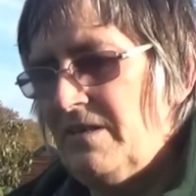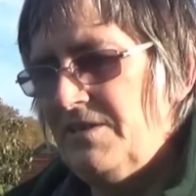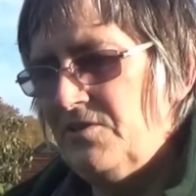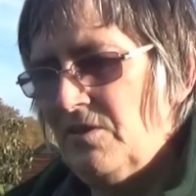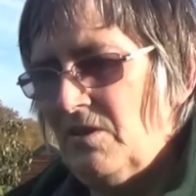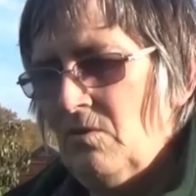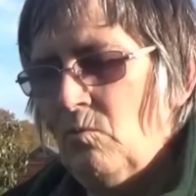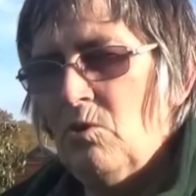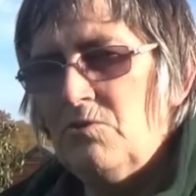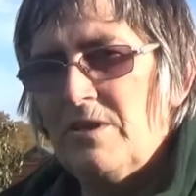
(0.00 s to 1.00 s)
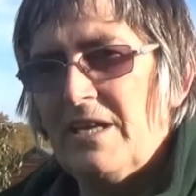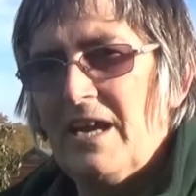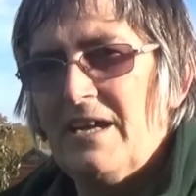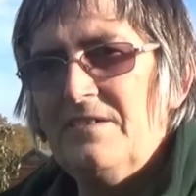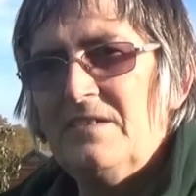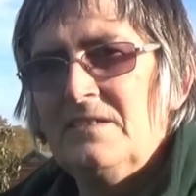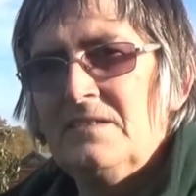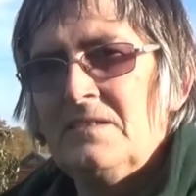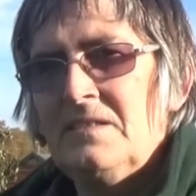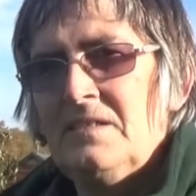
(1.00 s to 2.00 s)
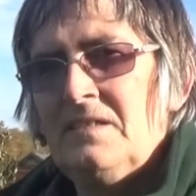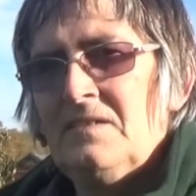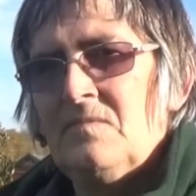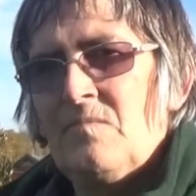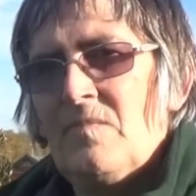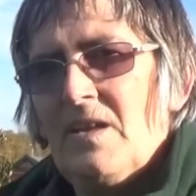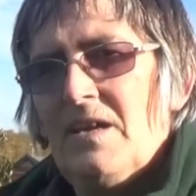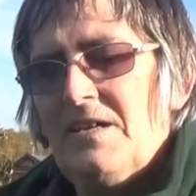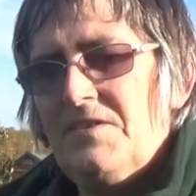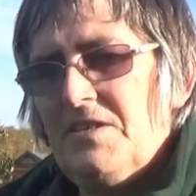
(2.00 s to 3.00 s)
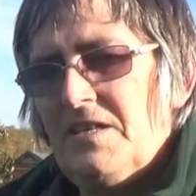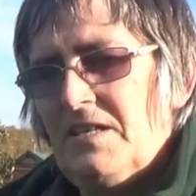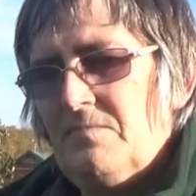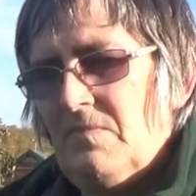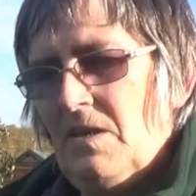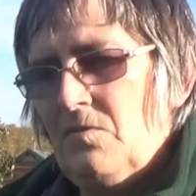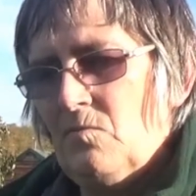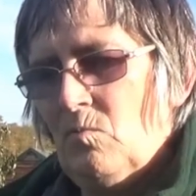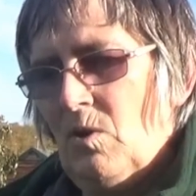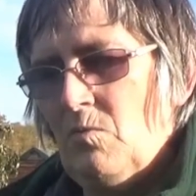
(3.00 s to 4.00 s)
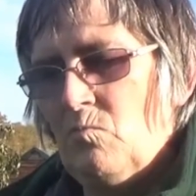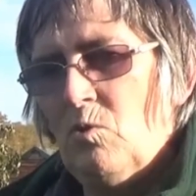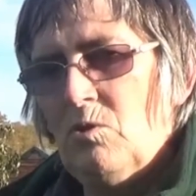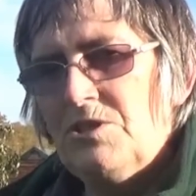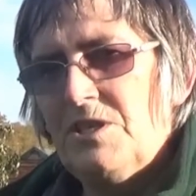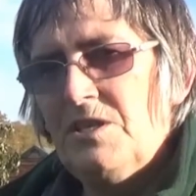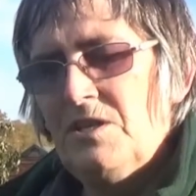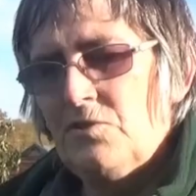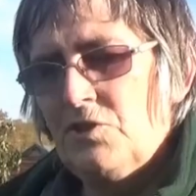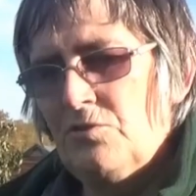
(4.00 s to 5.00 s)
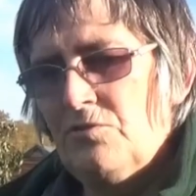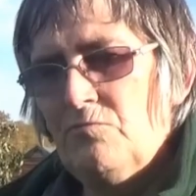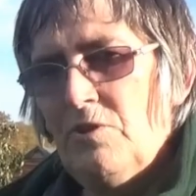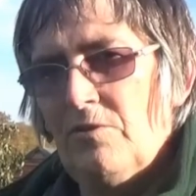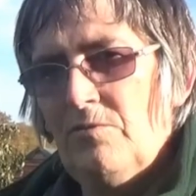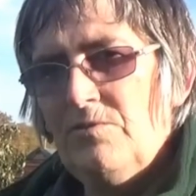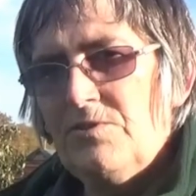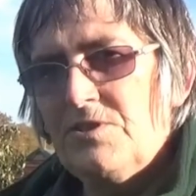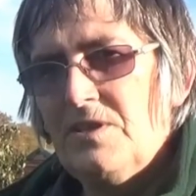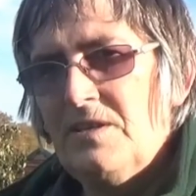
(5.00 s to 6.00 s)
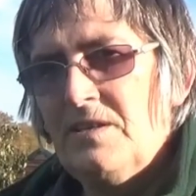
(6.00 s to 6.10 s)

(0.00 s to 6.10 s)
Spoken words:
into a watering can, and water to the roots.